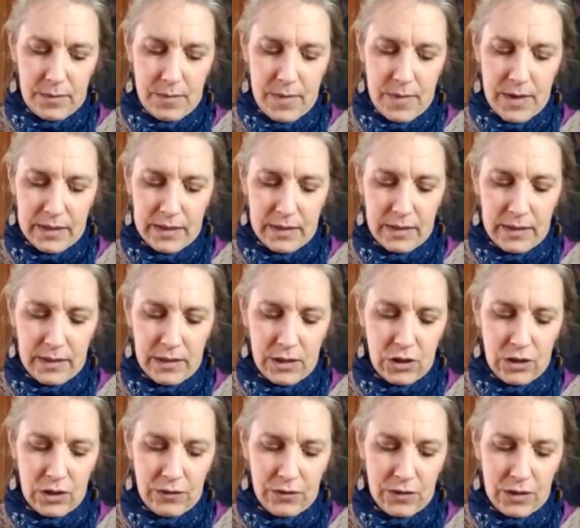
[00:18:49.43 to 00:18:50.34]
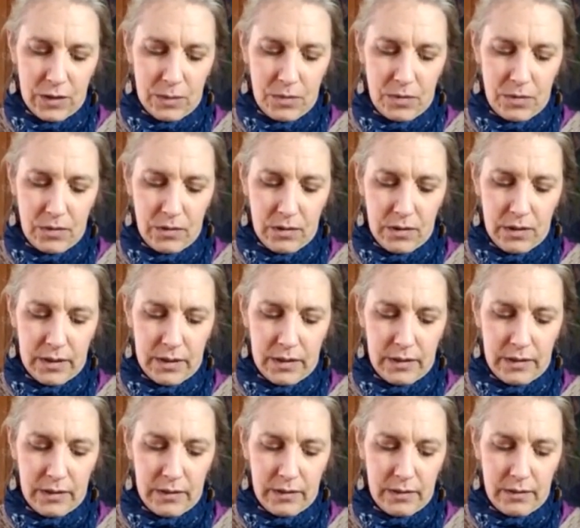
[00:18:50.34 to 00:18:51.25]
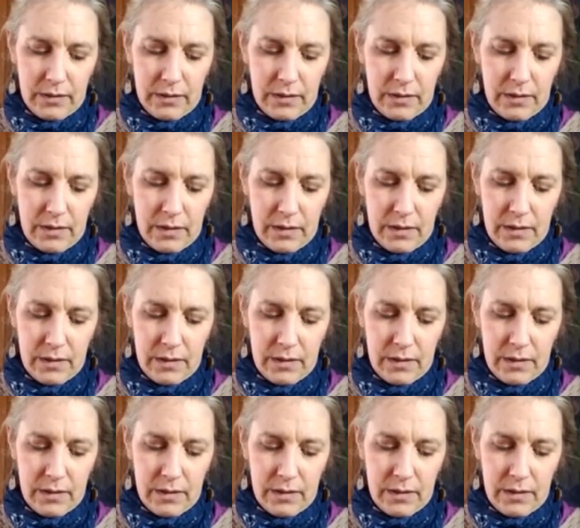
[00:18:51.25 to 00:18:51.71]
message of support here.